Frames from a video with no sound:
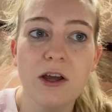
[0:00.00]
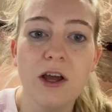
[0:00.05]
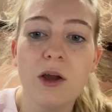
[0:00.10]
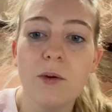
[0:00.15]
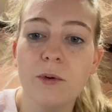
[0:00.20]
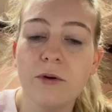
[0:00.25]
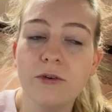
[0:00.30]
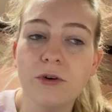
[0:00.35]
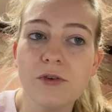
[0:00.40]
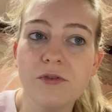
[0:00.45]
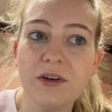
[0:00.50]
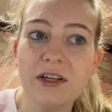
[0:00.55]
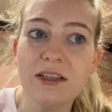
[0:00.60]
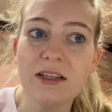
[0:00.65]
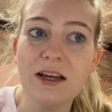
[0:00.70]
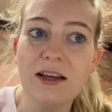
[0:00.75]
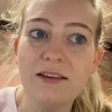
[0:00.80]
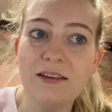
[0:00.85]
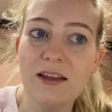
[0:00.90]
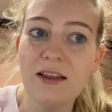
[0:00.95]
before
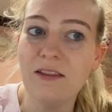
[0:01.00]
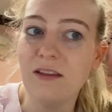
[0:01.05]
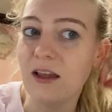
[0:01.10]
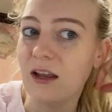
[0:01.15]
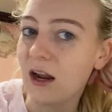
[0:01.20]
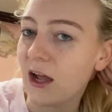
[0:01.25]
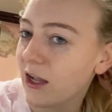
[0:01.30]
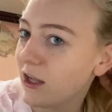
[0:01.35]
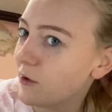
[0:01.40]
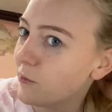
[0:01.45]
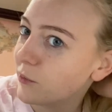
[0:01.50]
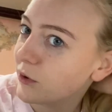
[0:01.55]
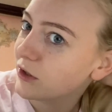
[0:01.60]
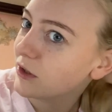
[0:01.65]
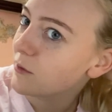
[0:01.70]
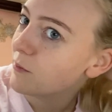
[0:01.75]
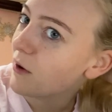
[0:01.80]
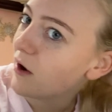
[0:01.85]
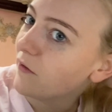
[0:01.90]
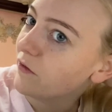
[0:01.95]
realizing that I can put the
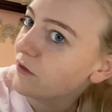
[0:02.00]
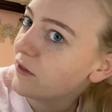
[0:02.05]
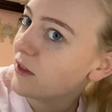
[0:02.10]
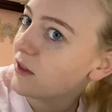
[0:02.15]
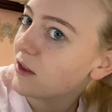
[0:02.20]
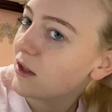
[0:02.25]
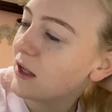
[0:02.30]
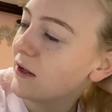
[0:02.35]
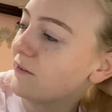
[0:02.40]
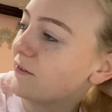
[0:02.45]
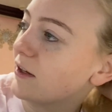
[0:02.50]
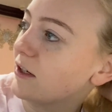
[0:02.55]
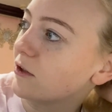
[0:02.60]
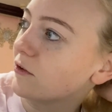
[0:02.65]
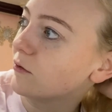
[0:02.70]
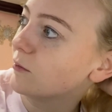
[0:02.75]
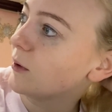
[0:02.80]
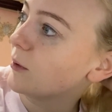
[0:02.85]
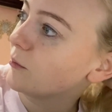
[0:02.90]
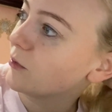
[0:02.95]
month if I don't
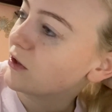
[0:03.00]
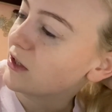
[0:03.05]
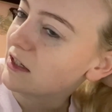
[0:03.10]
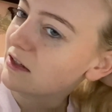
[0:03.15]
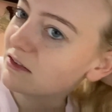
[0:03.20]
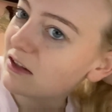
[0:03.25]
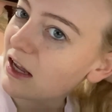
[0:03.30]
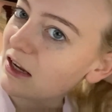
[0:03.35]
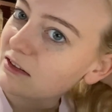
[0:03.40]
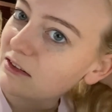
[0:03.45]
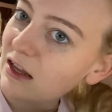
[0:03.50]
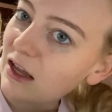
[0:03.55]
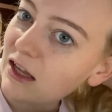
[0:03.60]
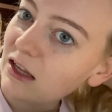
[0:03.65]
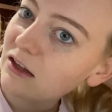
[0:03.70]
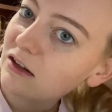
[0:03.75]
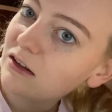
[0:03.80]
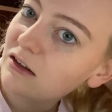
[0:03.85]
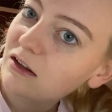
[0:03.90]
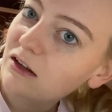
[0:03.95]
remember the exact day.
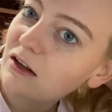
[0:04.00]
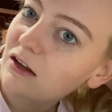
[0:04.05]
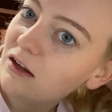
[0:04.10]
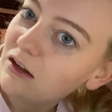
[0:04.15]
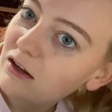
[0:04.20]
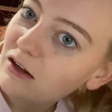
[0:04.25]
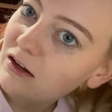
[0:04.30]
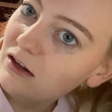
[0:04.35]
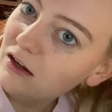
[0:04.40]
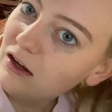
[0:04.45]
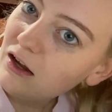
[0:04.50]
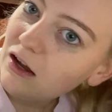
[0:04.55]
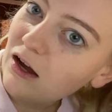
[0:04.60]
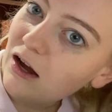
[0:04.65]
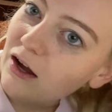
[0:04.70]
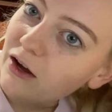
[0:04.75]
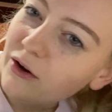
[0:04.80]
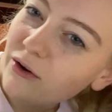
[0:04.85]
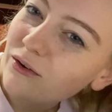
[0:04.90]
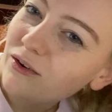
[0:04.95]
I
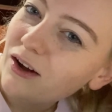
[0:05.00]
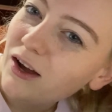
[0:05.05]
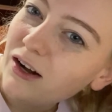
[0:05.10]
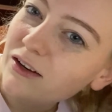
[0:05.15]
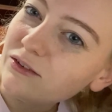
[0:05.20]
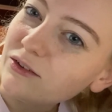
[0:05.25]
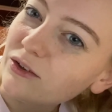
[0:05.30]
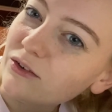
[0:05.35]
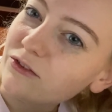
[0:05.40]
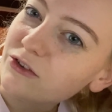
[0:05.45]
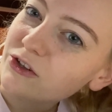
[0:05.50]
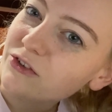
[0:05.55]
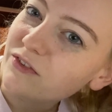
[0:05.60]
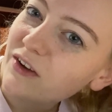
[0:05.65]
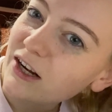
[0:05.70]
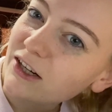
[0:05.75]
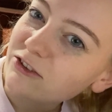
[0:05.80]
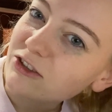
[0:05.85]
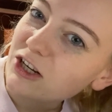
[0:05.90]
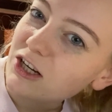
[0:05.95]
don't know if they'll fact
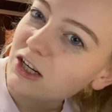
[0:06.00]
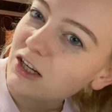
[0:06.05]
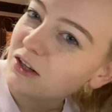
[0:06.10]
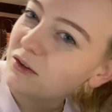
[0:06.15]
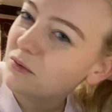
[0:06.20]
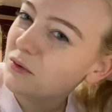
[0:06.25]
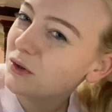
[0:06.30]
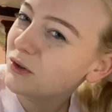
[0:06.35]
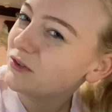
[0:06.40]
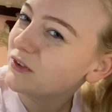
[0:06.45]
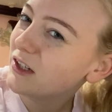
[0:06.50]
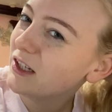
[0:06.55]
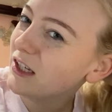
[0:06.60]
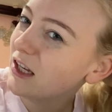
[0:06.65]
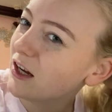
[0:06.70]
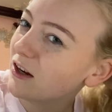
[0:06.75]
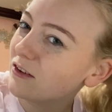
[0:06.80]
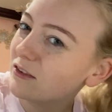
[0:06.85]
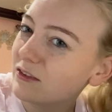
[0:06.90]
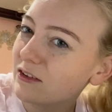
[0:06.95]
check it. We'll find
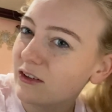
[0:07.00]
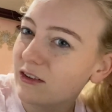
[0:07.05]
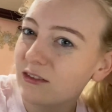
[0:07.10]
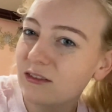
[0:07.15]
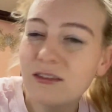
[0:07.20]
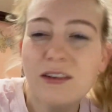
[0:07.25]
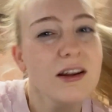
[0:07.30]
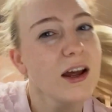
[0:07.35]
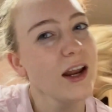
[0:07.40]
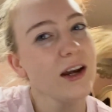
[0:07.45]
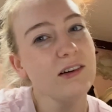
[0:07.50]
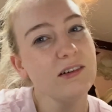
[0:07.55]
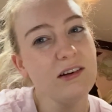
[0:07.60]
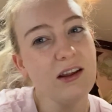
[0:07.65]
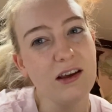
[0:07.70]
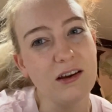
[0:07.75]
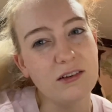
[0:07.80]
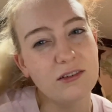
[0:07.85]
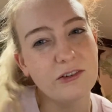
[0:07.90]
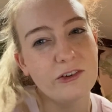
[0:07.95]
out. I don't
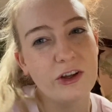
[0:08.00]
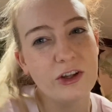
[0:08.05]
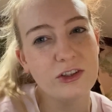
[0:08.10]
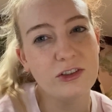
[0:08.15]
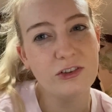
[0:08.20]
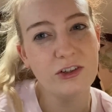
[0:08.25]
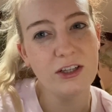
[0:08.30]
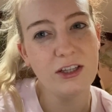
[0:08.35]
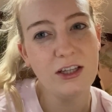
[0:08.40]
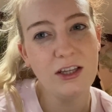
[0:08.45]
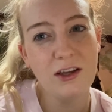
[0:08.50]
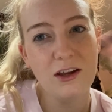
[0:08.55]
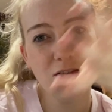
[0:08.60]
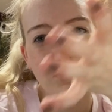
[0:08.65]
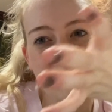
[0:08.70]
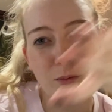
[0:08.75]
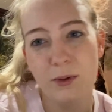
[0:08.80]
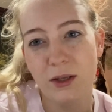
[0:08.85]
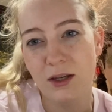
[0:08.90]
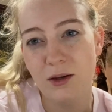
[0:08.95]
know. Australian
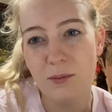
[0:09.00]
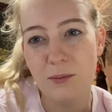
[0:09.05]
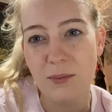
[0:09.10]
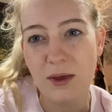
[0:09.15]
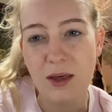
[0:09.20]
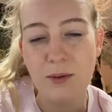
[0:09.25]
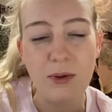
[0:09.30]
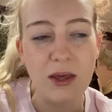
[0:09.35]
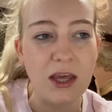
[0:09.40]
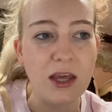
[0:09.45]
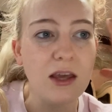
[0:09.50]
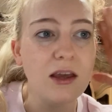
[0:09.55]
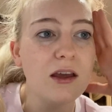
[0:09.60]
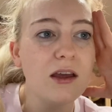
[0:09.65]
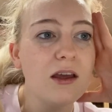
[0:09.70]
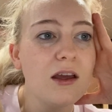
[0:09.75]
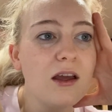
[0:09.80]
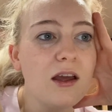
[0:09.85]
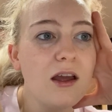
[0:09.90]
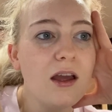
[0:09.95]
government, maybe.
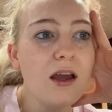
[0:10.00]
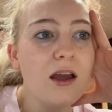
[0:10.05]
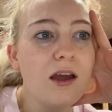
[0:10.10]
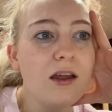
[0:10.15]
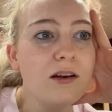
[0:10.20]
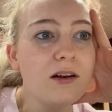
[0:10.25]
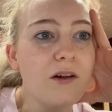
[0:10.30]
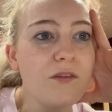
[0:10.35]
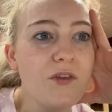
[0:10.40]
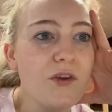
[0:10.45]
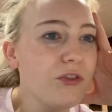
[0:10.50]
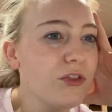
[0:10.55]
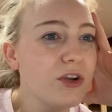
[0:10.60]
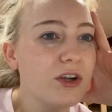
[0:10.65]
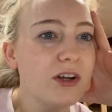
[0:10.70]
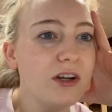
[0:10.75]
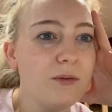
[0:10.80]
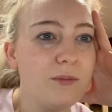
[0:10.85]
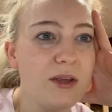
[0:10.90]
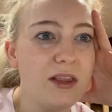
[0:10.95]
Not that they're
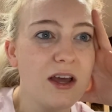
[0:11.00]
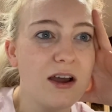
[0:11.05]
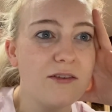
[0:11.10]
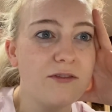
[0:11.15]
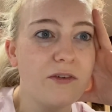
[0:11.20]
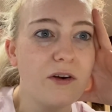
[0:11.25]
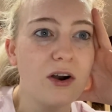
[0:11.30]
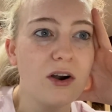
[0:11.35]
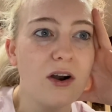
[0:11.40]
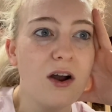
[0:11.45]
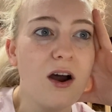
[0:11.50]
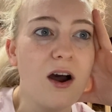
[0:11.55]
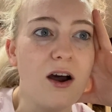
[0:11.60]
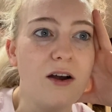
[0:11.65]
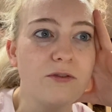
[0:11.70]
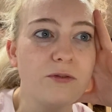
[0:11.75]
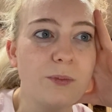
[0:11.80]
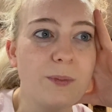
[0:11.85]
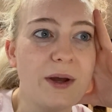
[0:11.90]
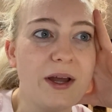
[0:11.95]
gonna be that far off,
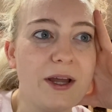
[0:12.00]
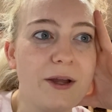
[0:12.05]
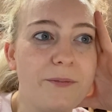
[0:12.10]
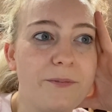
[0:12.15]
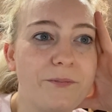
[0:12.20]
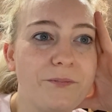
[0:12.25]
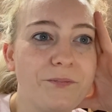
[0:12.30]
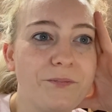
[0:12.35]
but